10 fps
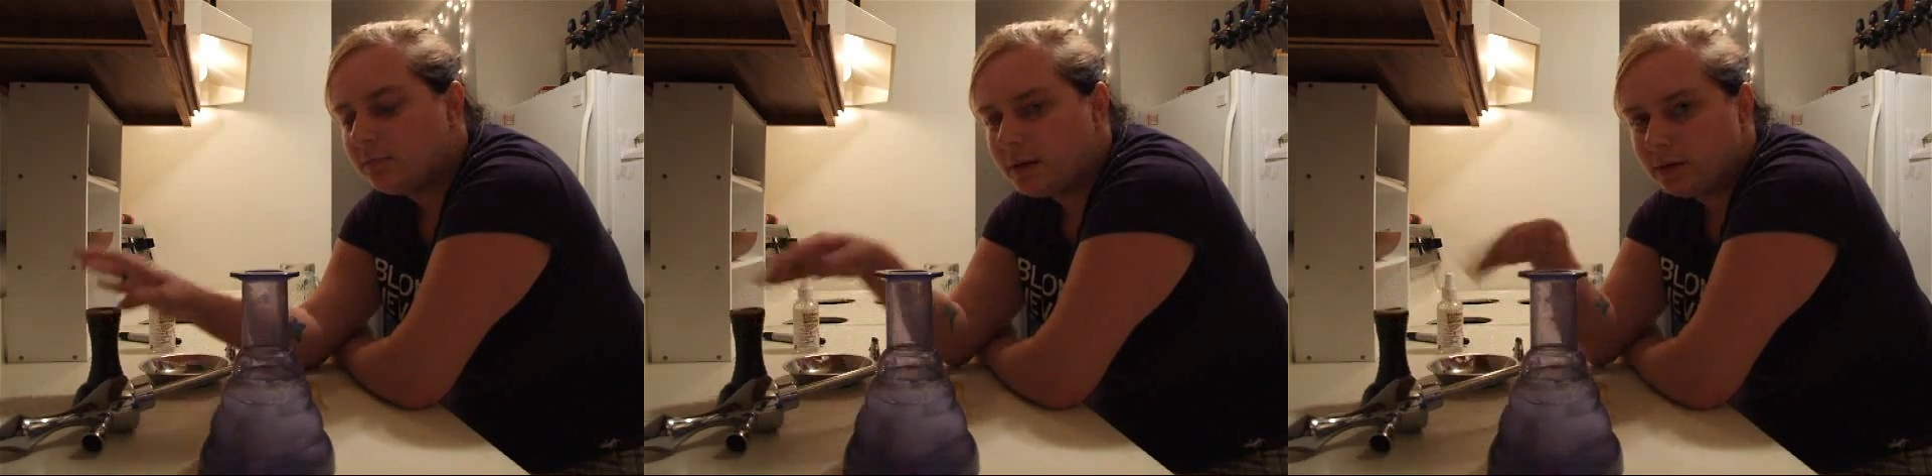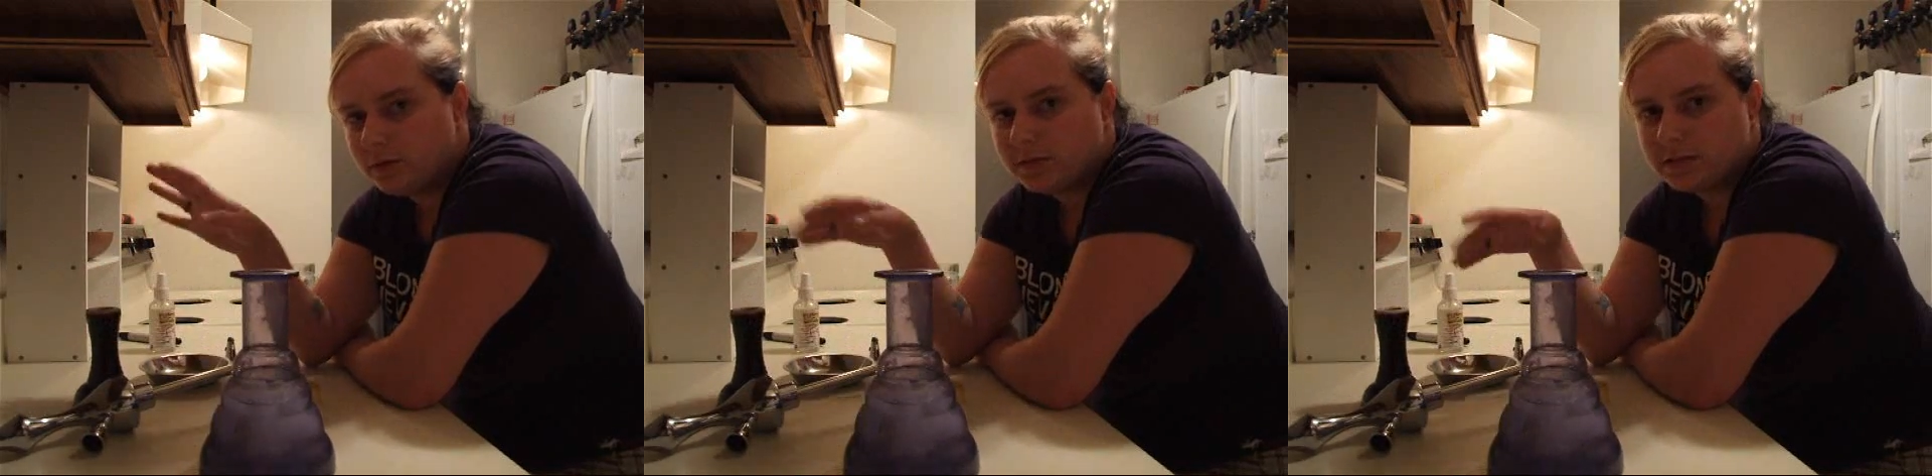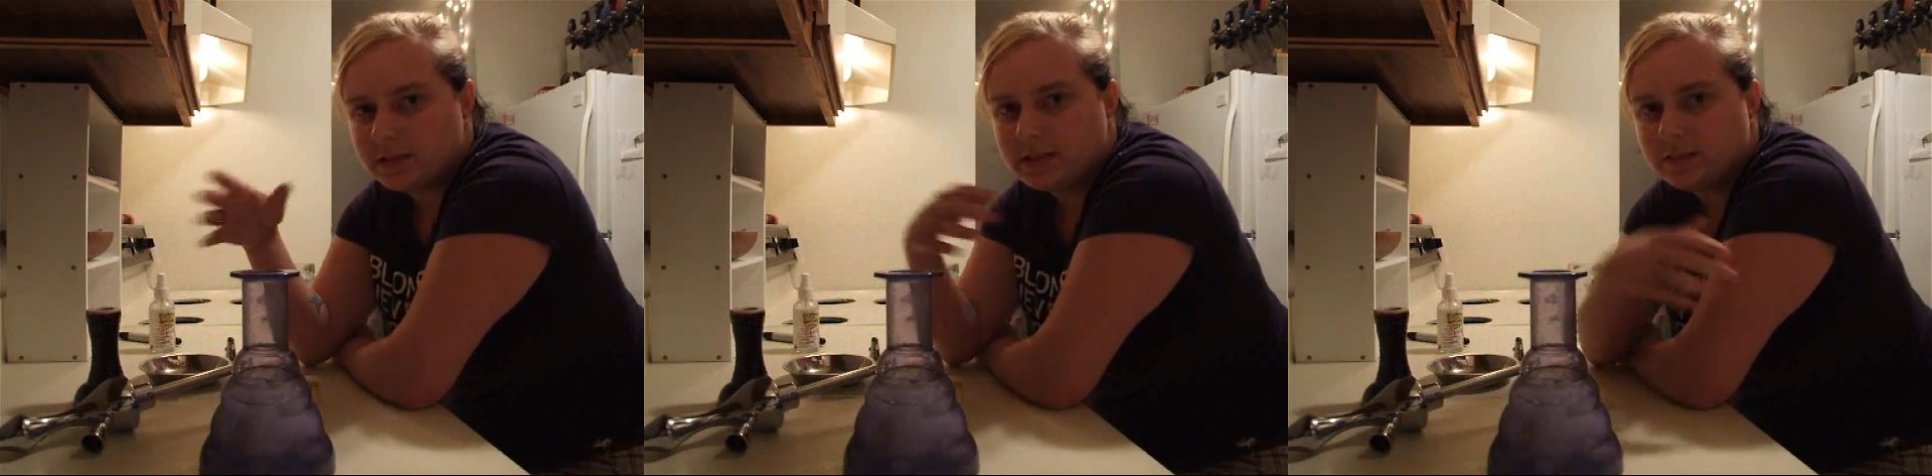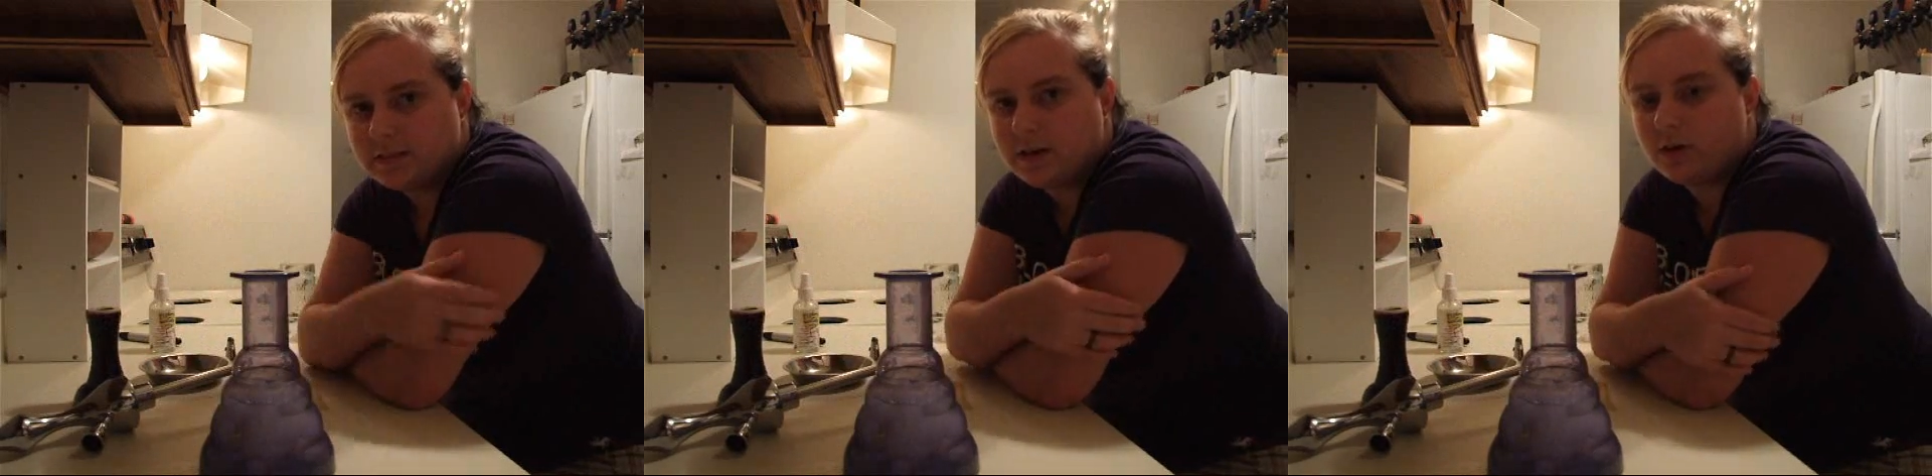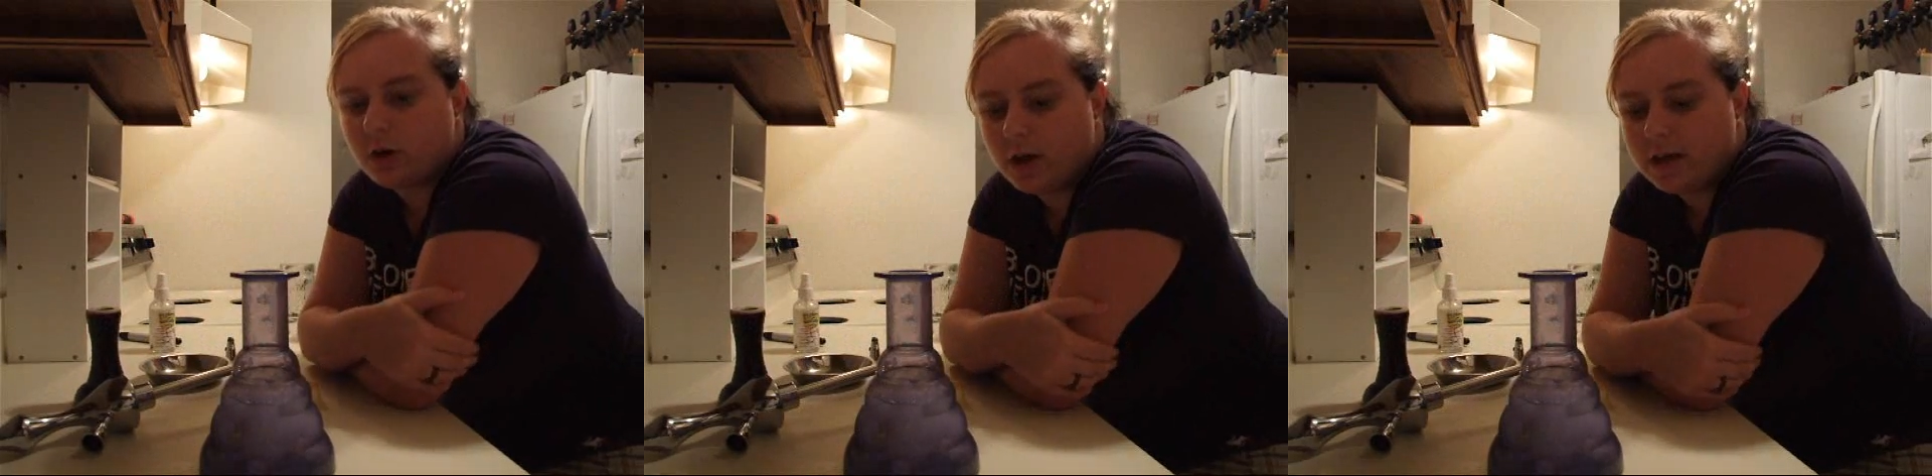Better than this, and
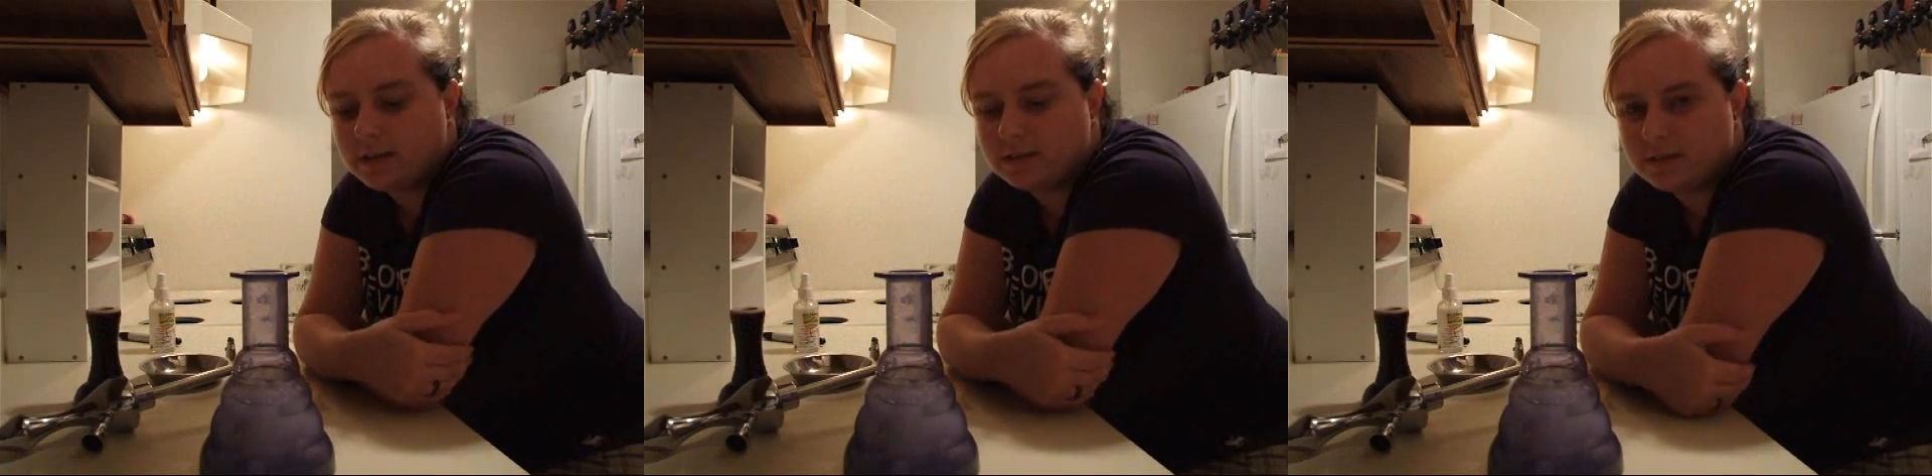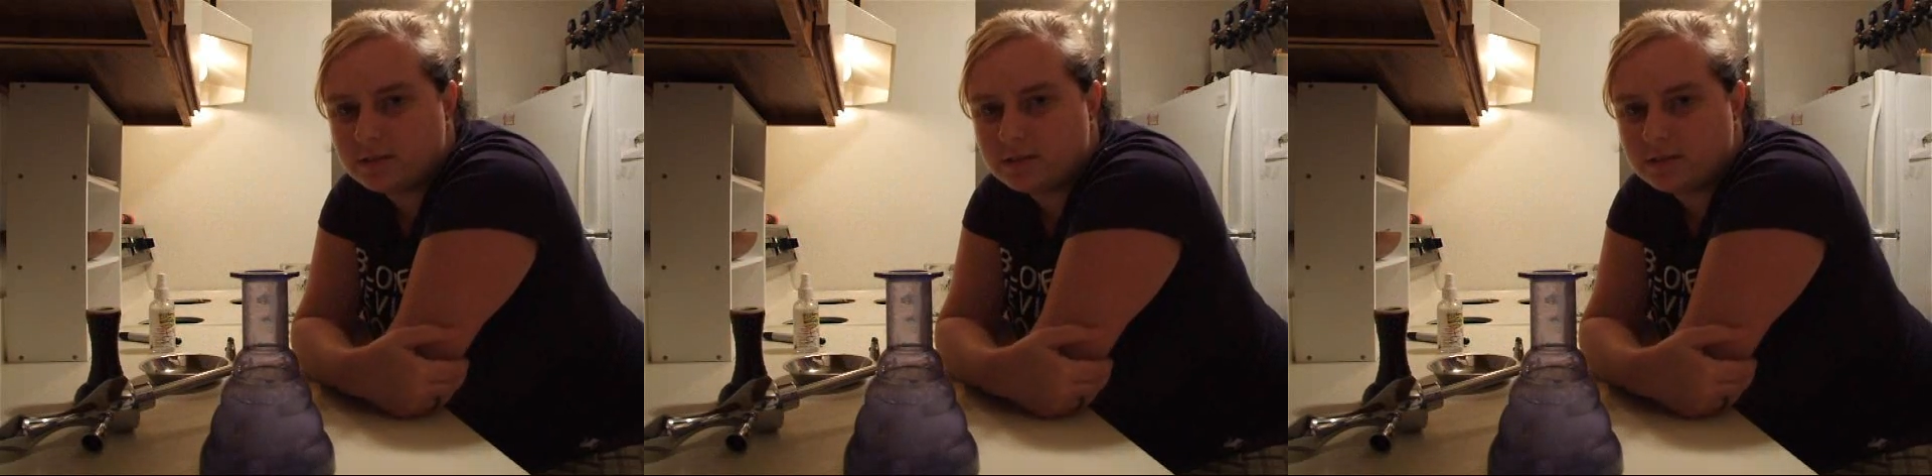I'll go ahead and